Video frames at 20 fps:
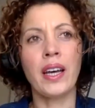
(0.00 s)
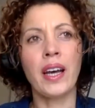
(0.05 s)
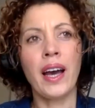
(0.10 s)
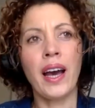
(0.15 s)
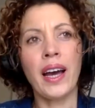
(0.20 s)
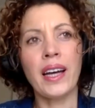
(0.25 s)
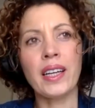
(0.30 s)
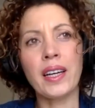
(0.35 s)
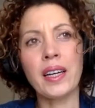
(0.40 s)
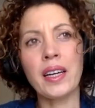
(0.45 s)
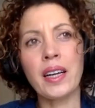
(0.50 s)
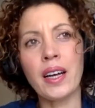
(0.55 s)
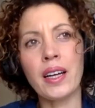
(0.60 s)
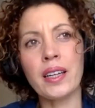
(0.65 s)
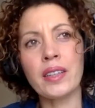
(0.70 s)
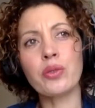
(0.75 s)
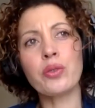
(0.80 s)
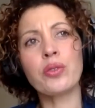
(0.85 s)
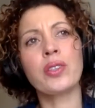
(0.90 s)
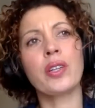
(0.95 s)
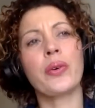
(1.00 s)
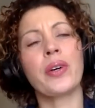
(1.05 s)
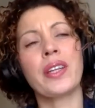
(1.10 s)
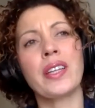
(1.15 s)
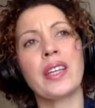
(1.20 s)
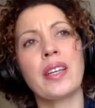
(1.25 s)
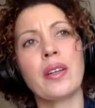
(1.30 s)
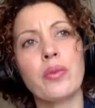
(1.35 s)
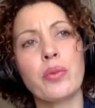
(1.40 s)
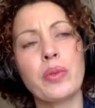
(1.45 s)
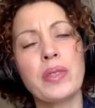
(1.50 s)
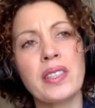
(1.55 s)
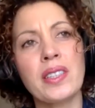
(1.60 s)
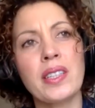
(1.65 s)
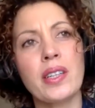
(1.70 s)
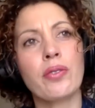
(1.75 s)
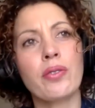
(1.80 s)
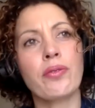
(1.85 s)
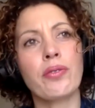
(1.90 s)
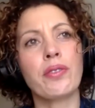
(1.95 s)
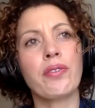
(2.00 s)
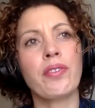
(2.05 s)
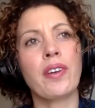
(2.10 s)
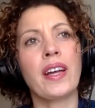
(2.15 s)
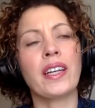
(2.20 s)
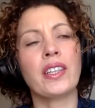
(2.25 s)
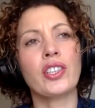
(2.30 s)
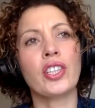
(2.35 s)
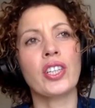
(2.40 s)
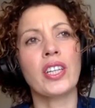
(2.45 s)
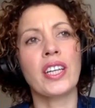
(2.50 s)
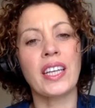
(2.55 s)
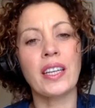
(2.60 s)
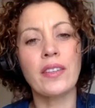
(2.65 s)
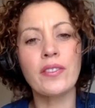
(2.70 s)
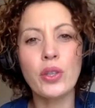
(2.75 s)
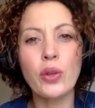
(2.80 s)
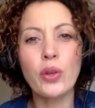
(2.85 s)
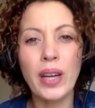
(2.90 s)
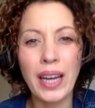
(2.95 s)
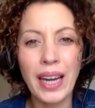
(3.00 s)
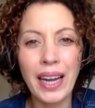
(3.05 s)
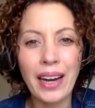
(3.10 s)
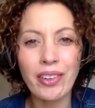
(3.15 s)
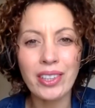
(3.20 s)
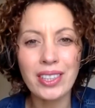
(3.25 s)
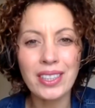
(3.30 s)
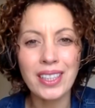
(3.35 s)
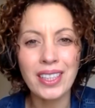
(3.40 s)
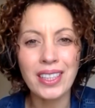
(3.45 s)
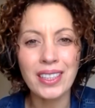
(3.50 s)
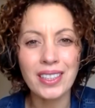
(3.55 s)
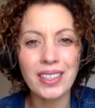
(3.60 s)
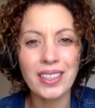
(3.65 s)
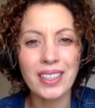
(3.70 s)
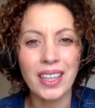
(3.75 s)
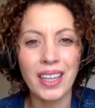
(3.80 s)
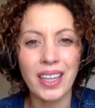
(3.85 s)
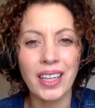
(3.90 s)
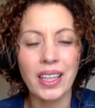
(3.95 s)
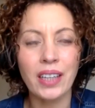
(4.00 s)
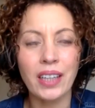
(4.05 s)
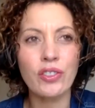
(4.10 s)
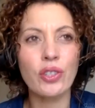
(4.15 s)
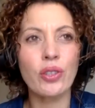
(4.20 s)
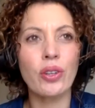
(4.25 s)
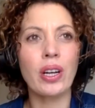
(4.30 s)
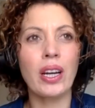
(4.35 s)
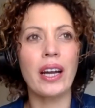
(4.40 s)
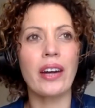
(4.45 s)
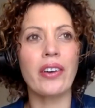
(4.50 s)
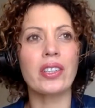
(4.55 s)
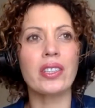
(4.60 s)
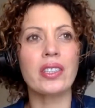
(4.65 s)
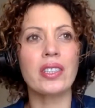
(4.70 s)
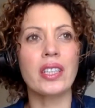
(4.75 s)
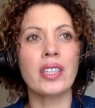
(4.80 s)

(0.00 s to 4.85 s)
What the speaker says: And also I think with self-reflection, it gives you clarity, doesn't it? It gives you clarity